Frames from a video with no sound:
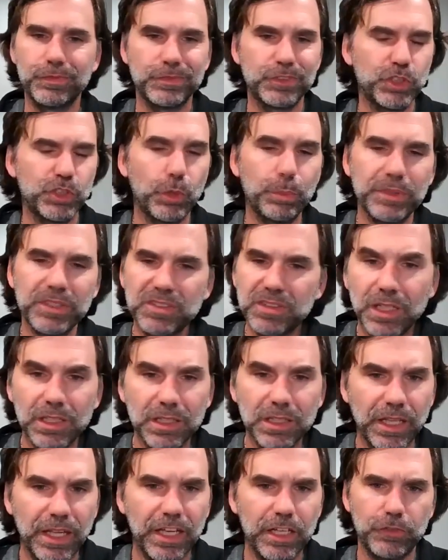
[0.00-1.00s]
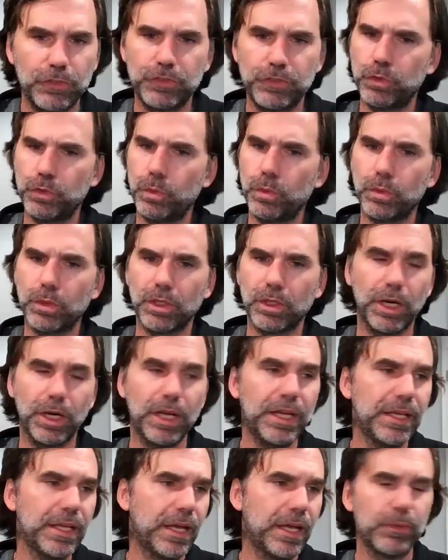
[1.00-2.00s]
soap it's got left
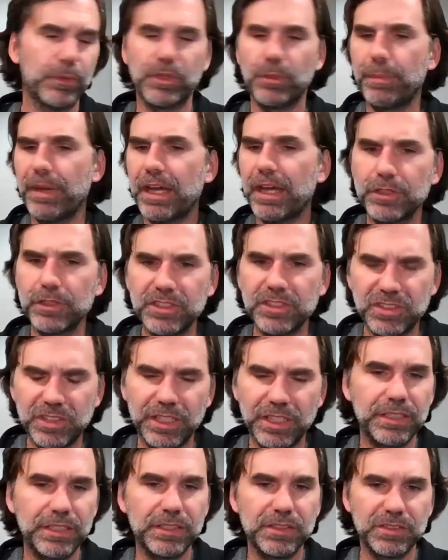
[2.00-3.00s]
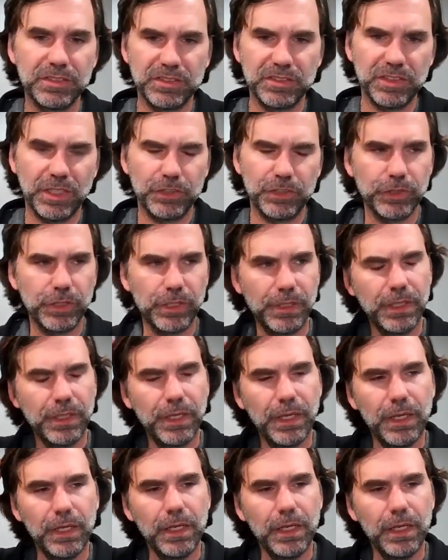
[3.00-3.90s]
or what the battery state is, etc.